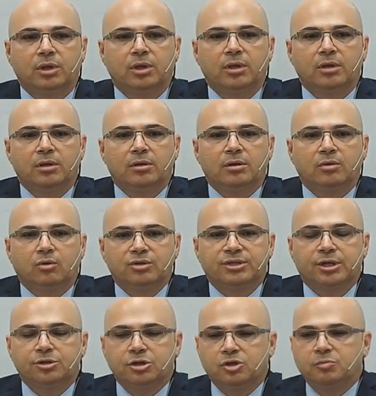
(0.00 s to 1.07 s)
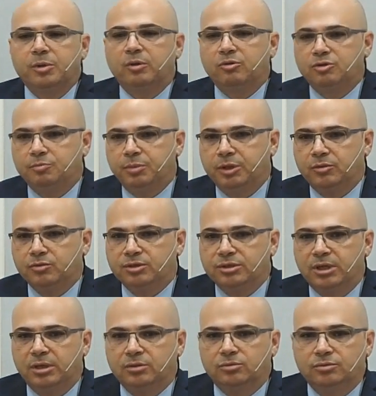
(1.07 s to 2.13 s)
There are two spiritual gifts that were
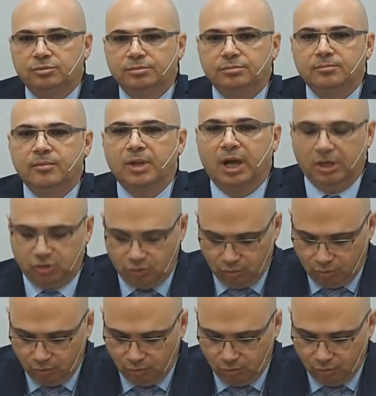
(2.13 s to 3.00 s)
given by the Holy Spirit